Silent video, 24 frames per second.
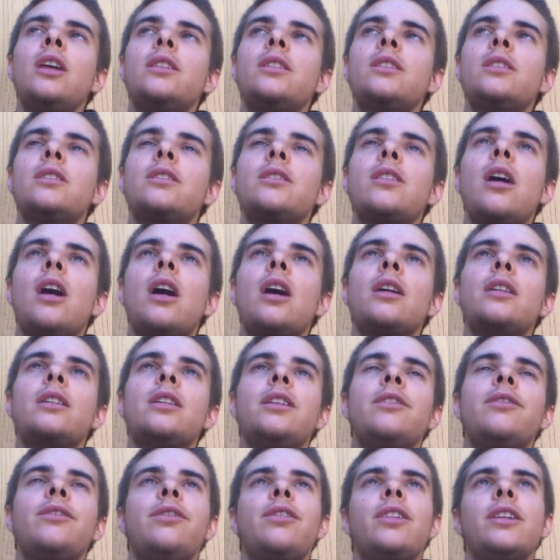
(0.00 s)
does not
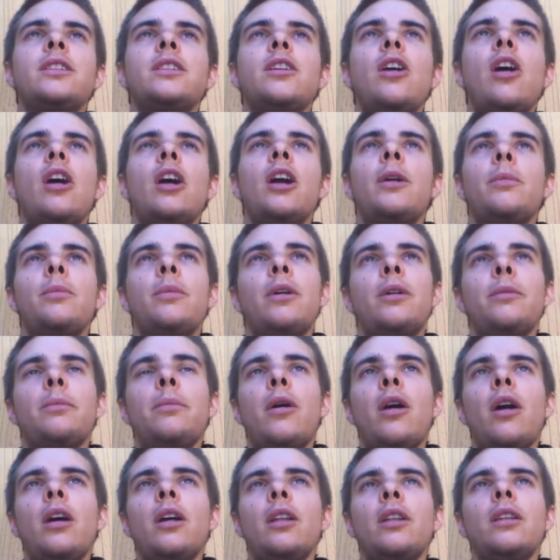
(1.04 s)
inflict harm
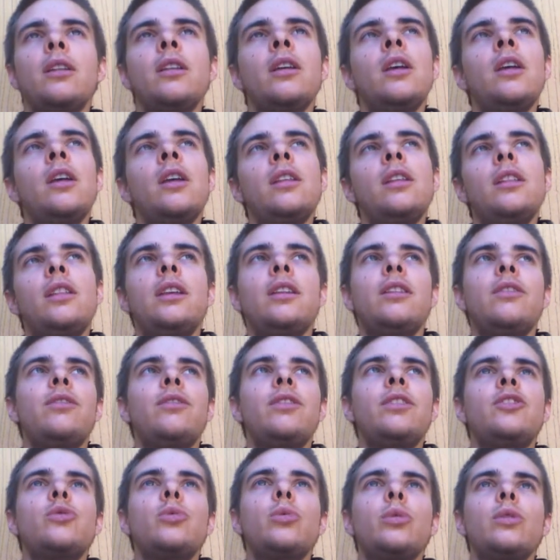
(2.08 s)
upon the
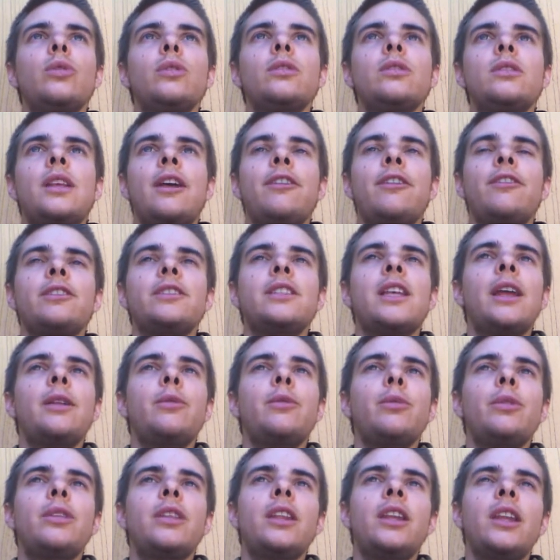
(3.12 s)
individuals that
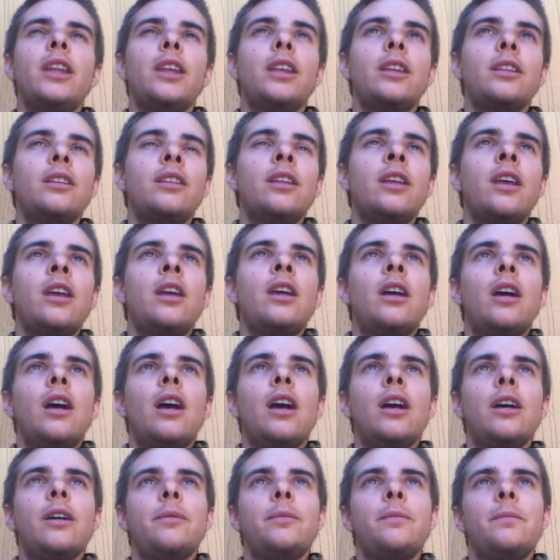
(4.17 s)
reside within it.
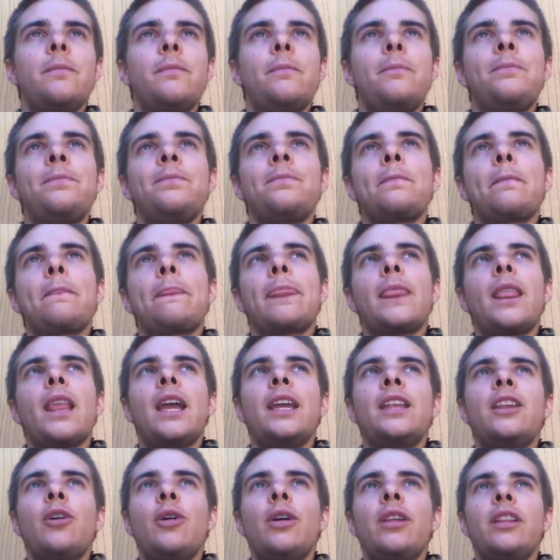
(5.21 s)

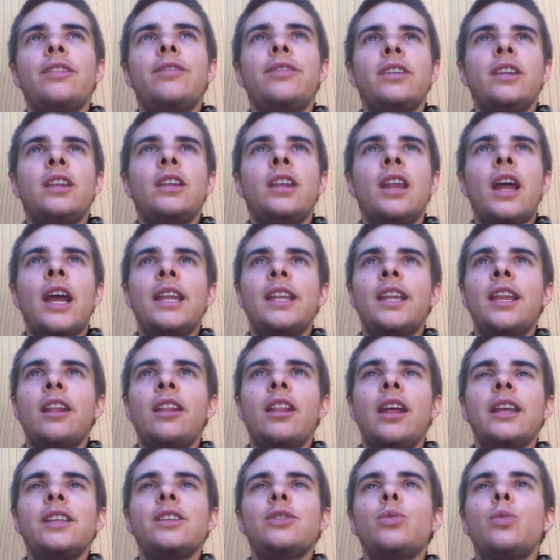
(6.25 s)
I know I live in an
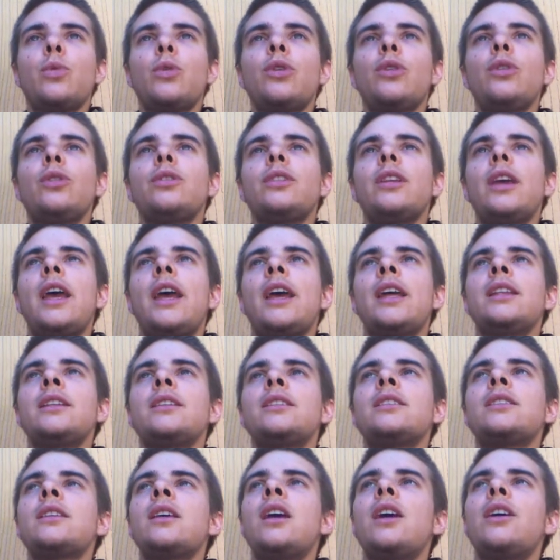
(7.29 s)
idealized world,
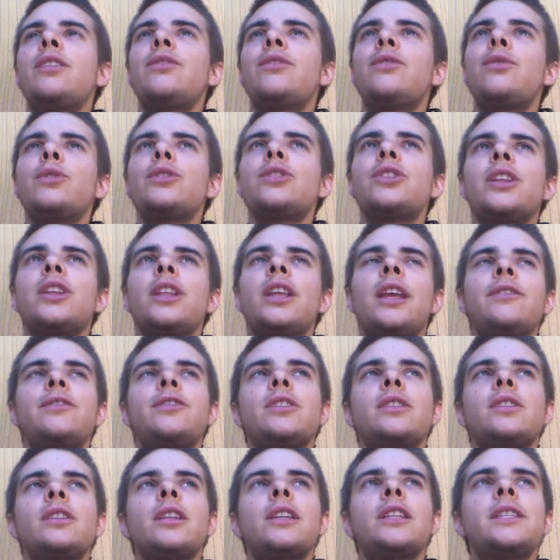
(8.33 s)
and unfortunately, I've
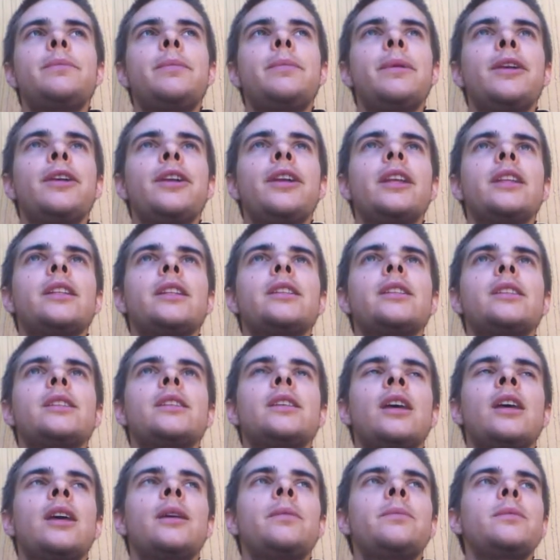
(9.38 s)
just
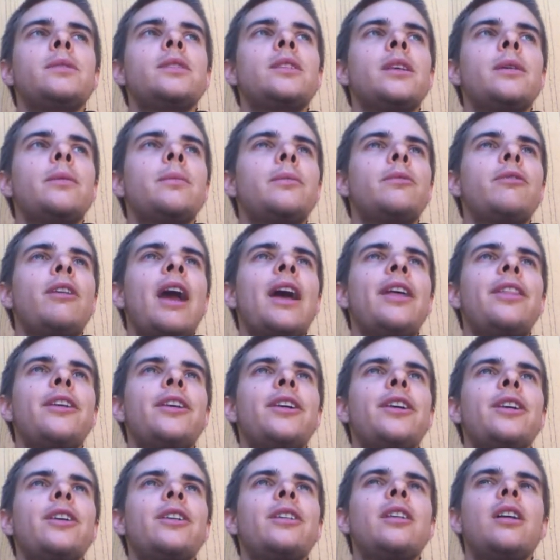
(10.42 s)
experienced some
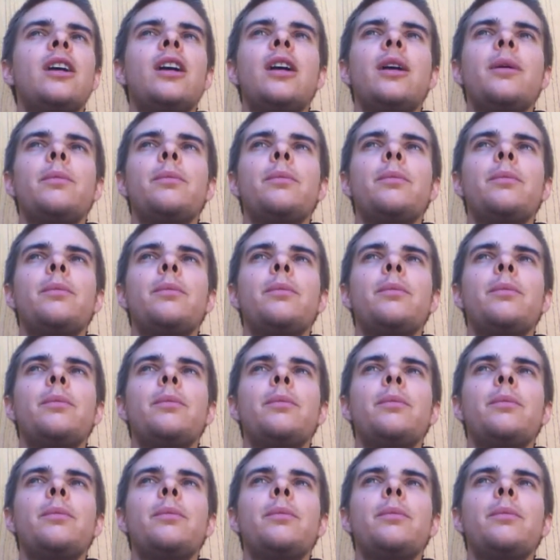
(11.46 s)
rather